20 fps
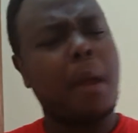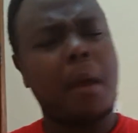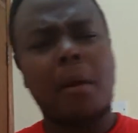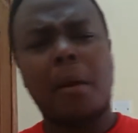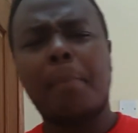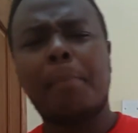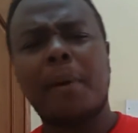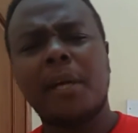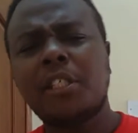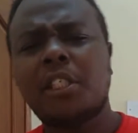A
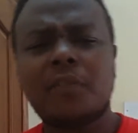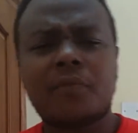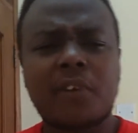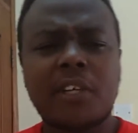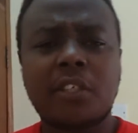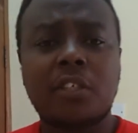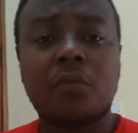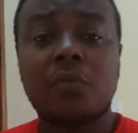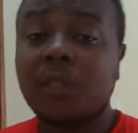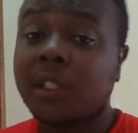whole bunch of
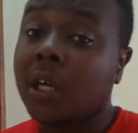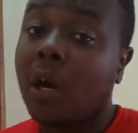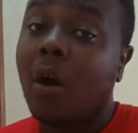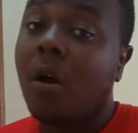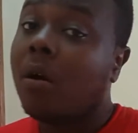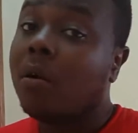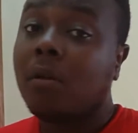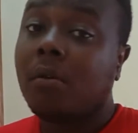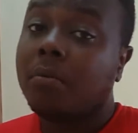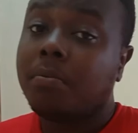reasons which are
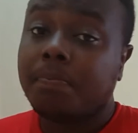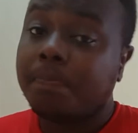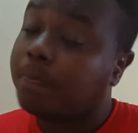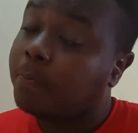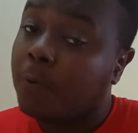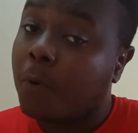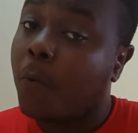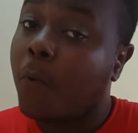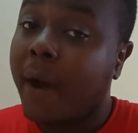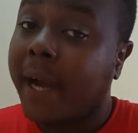all
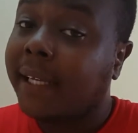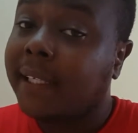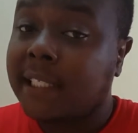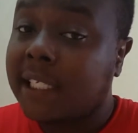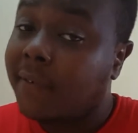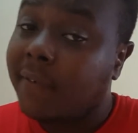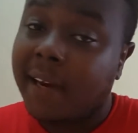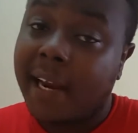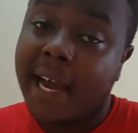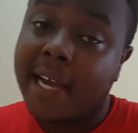quite
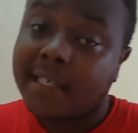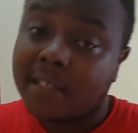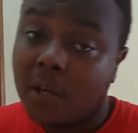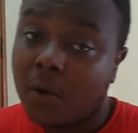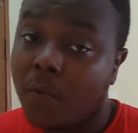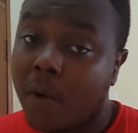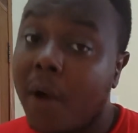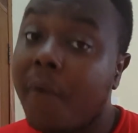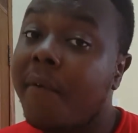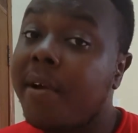civilized
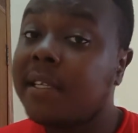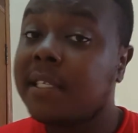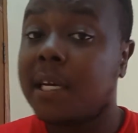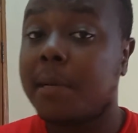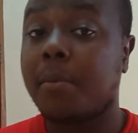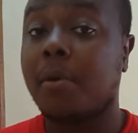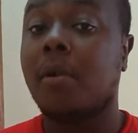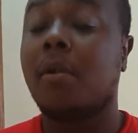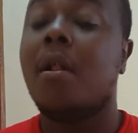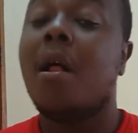and quite
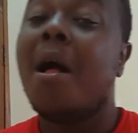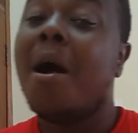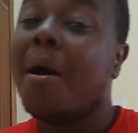reasonable.